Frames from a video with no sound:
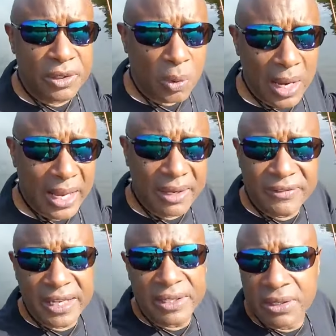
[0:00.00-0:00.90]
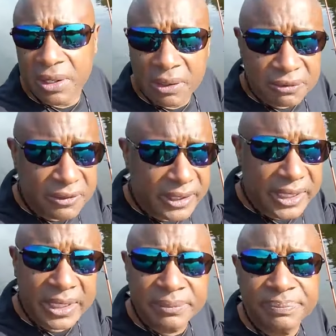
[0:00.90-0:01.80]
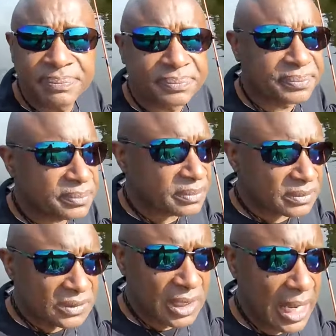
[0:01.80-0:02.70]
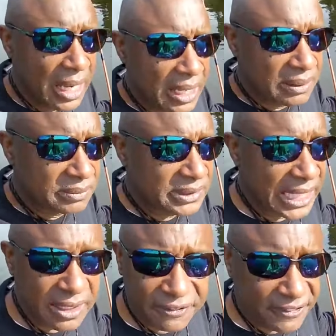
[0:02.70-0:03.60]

your wife, take your girlfriend, uh, take the